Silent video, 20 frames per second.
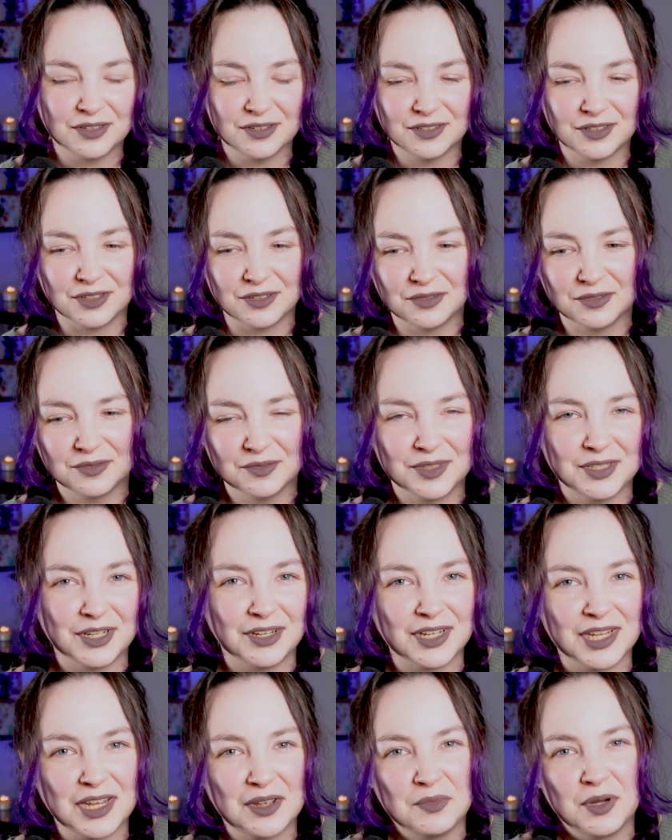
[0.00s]
So we're
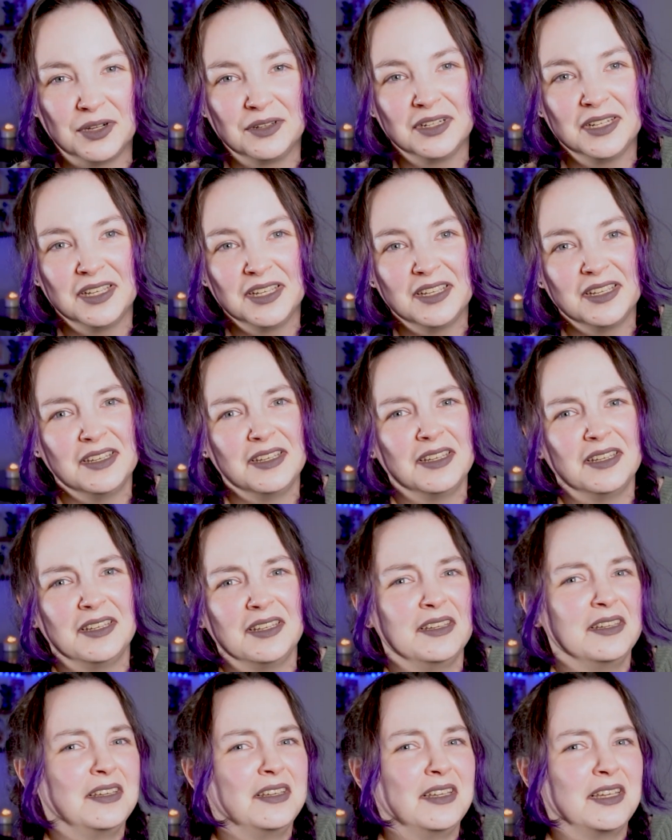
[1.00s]
talking about
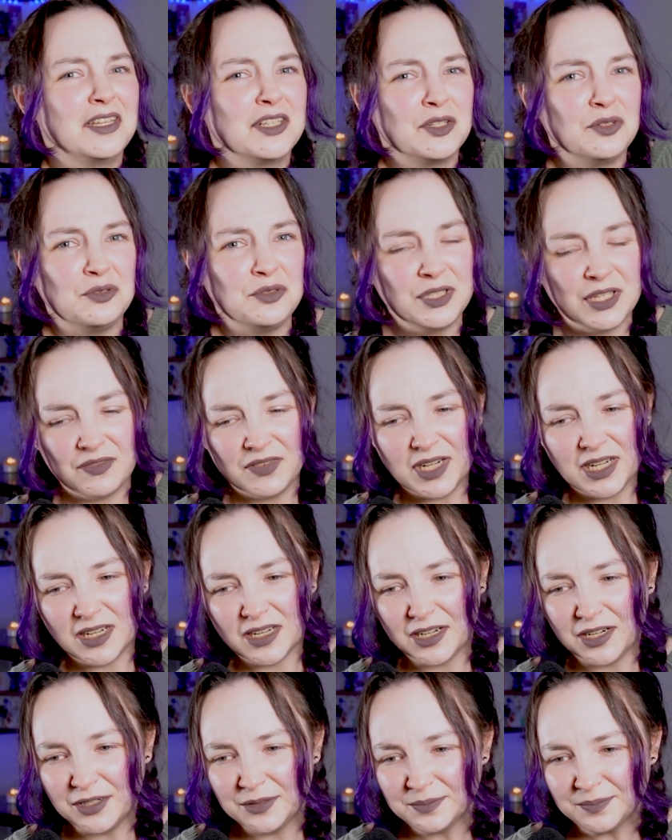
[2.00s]
exclusivity
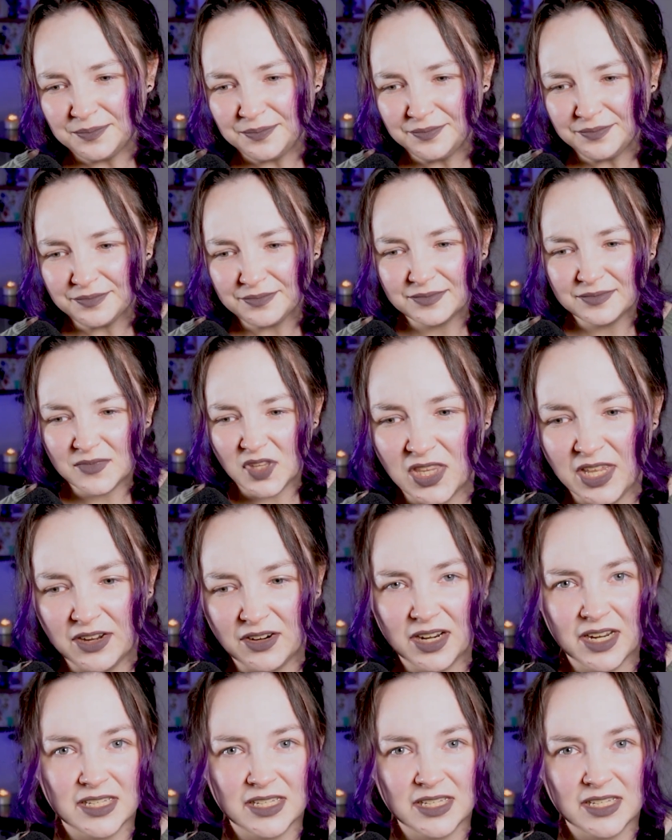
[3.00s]
here. Dare I